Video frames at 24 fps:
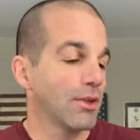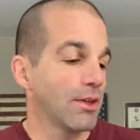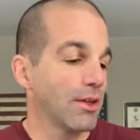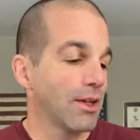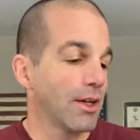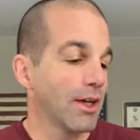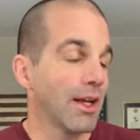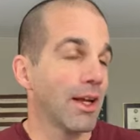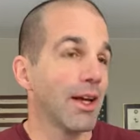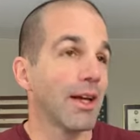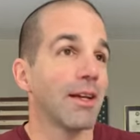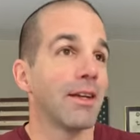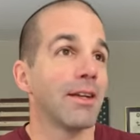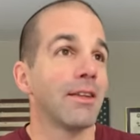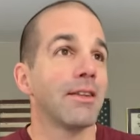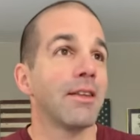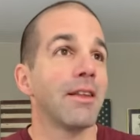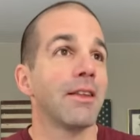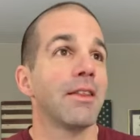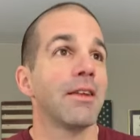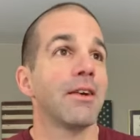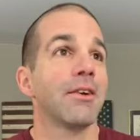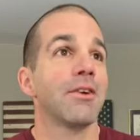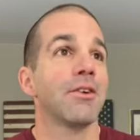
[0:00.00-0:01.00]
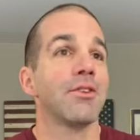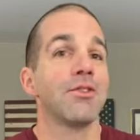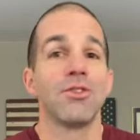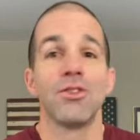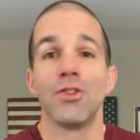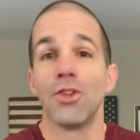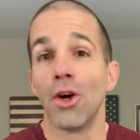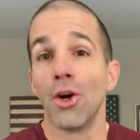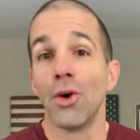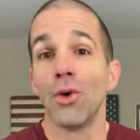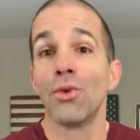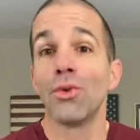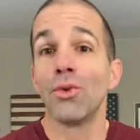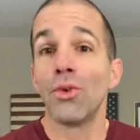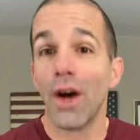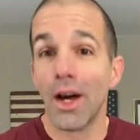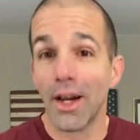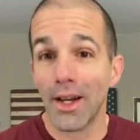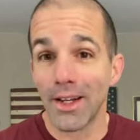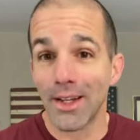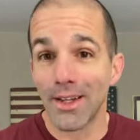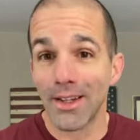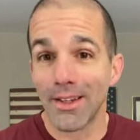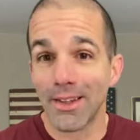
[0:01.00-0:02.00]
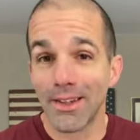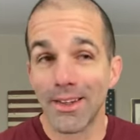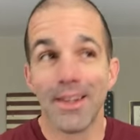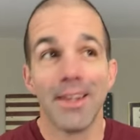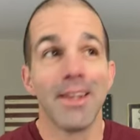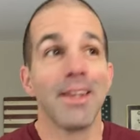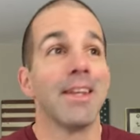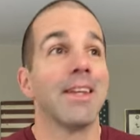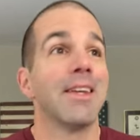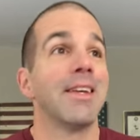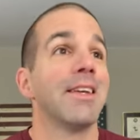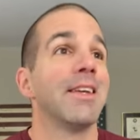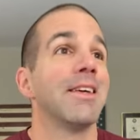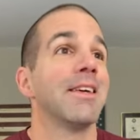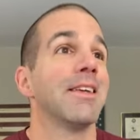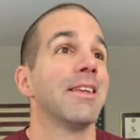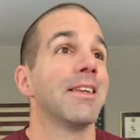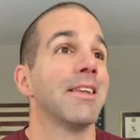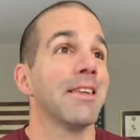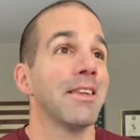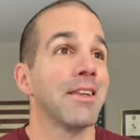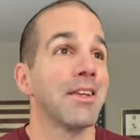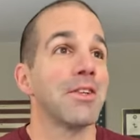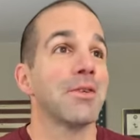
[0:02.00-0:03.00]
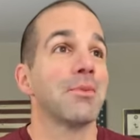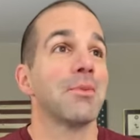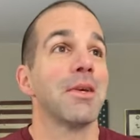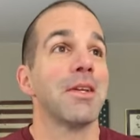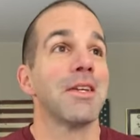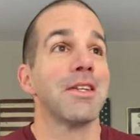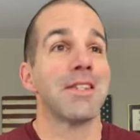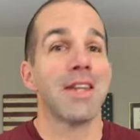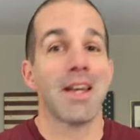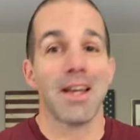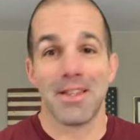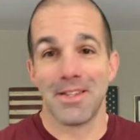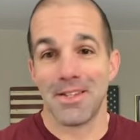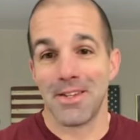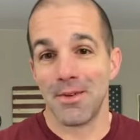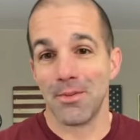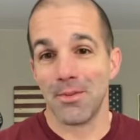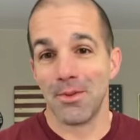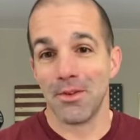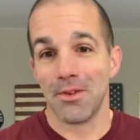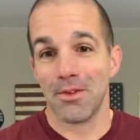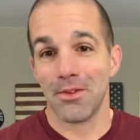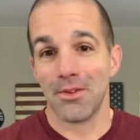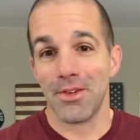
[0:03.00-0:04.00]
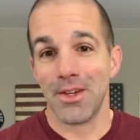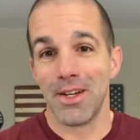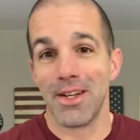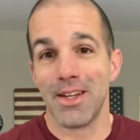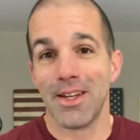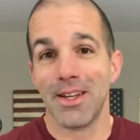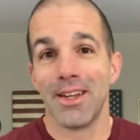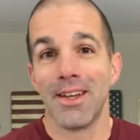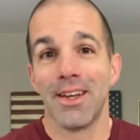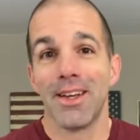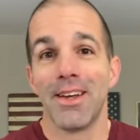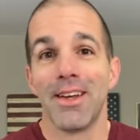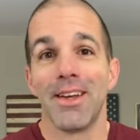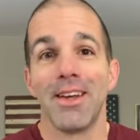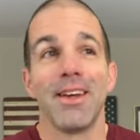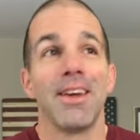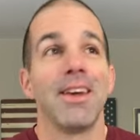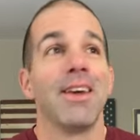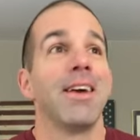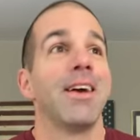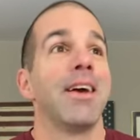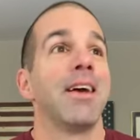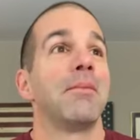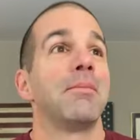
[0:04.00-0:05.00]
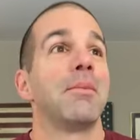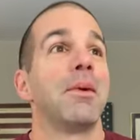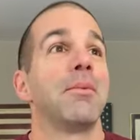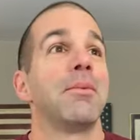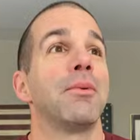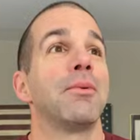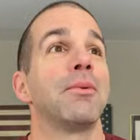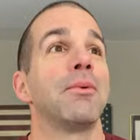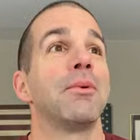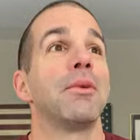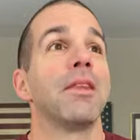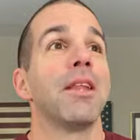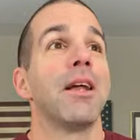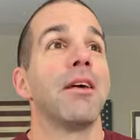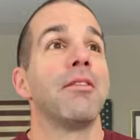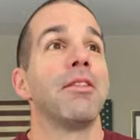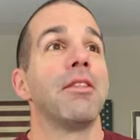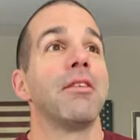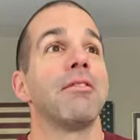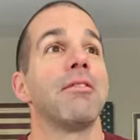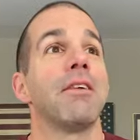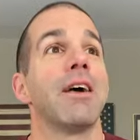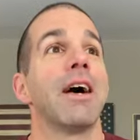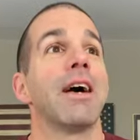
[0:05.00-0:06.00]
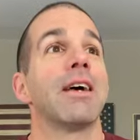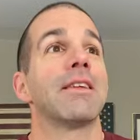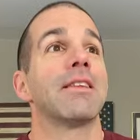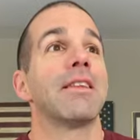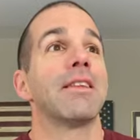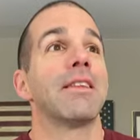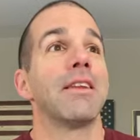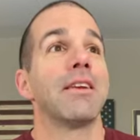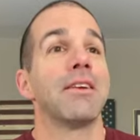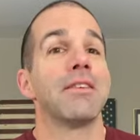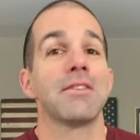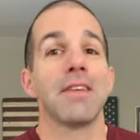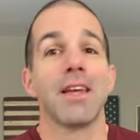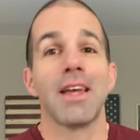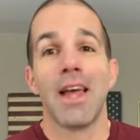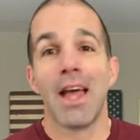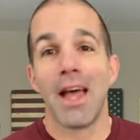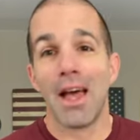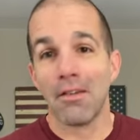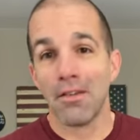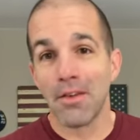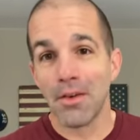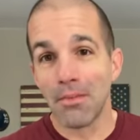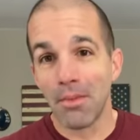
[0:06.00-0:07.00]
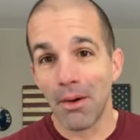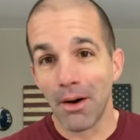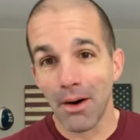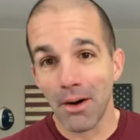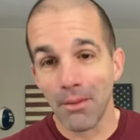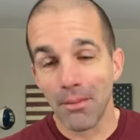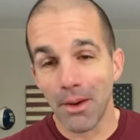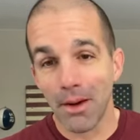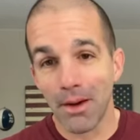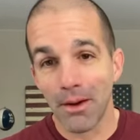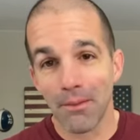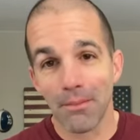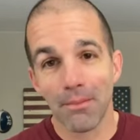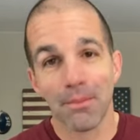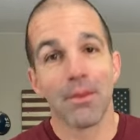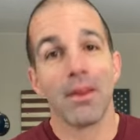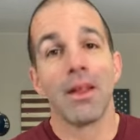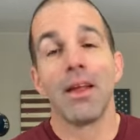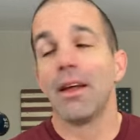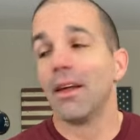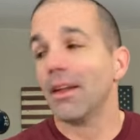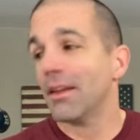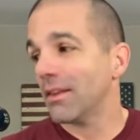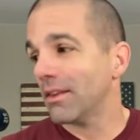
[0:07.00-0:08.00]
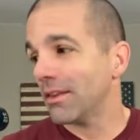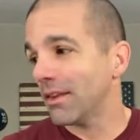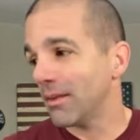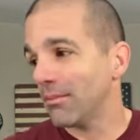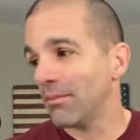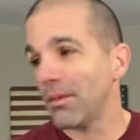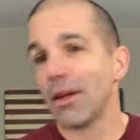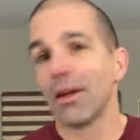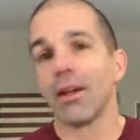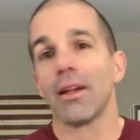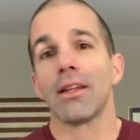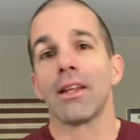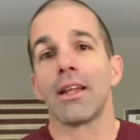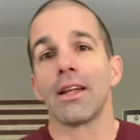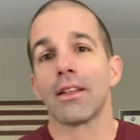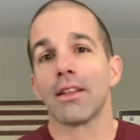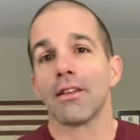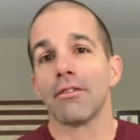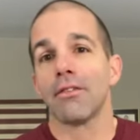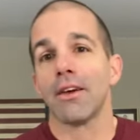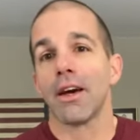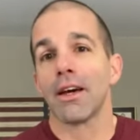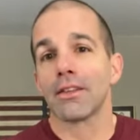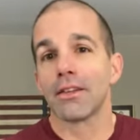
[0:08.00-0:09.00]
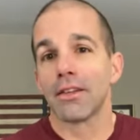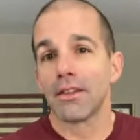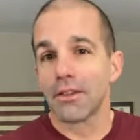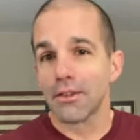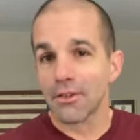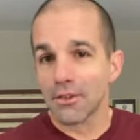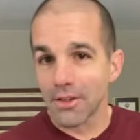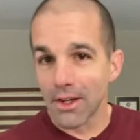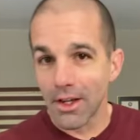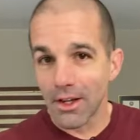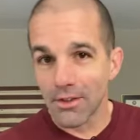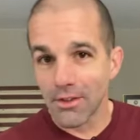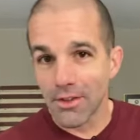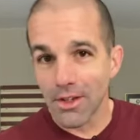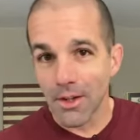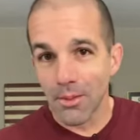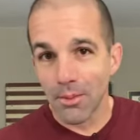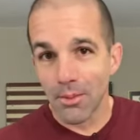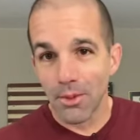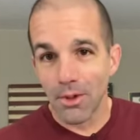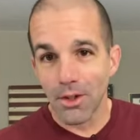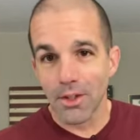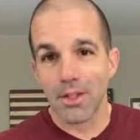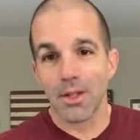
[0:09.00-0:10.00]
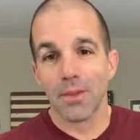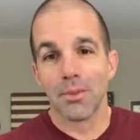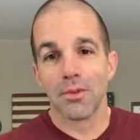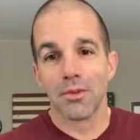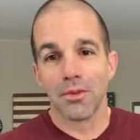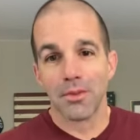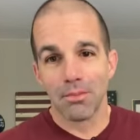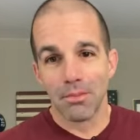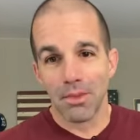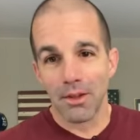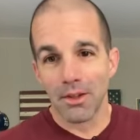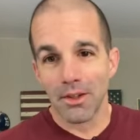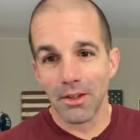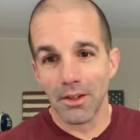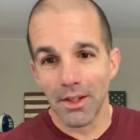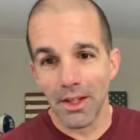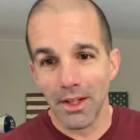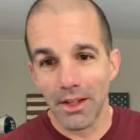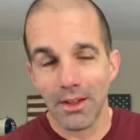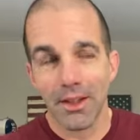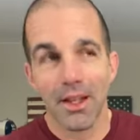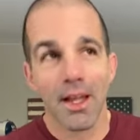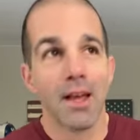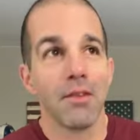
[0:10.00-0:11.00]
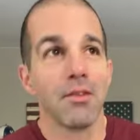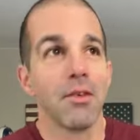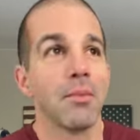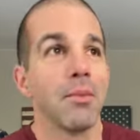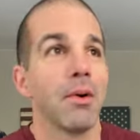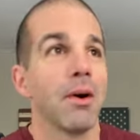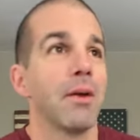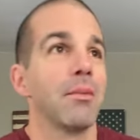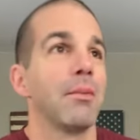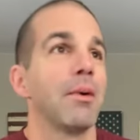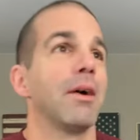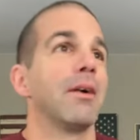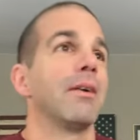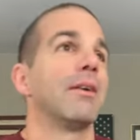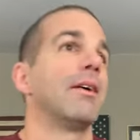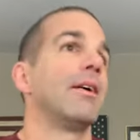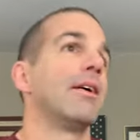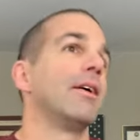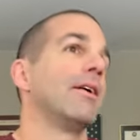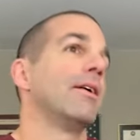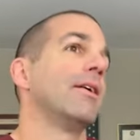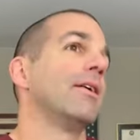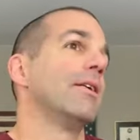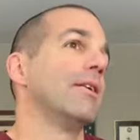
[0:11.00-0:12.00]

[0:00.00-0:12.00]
learn again that there is no running in linchpin test number three. And people will love the fact that there's a heavy barbell. They may not like the fact that there's handstand push-ups, but they'll like the heavy barbell.